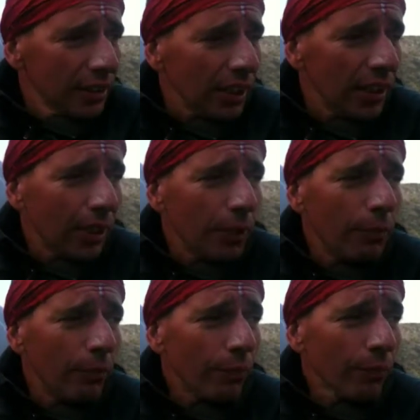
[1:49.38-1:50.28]

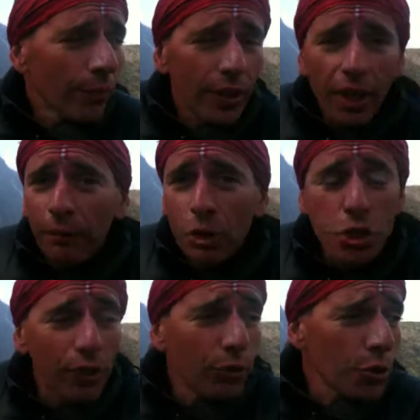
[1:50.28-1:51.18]
Um, I'm not
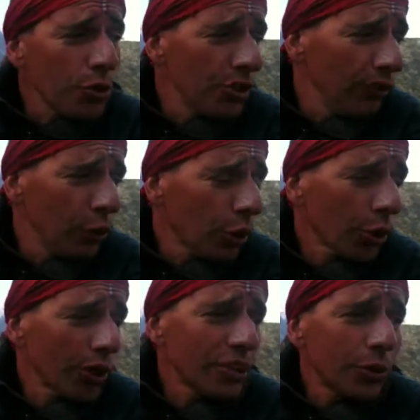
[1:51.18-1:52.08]
sure if you, if you
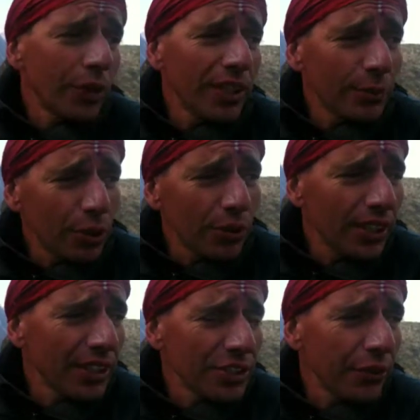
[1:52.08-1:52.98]
heard that already, but the
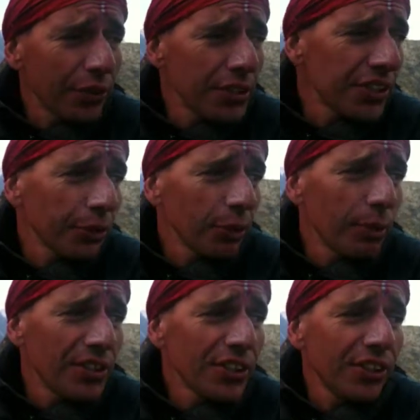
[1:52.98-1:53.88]
lake is a very secret
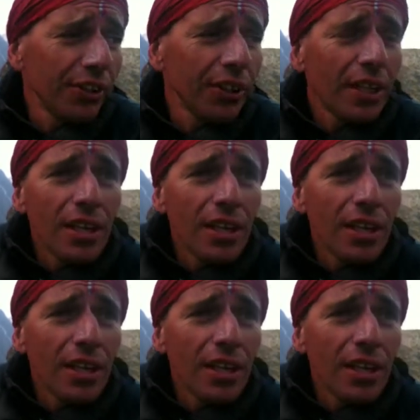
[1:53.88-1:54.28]
place here.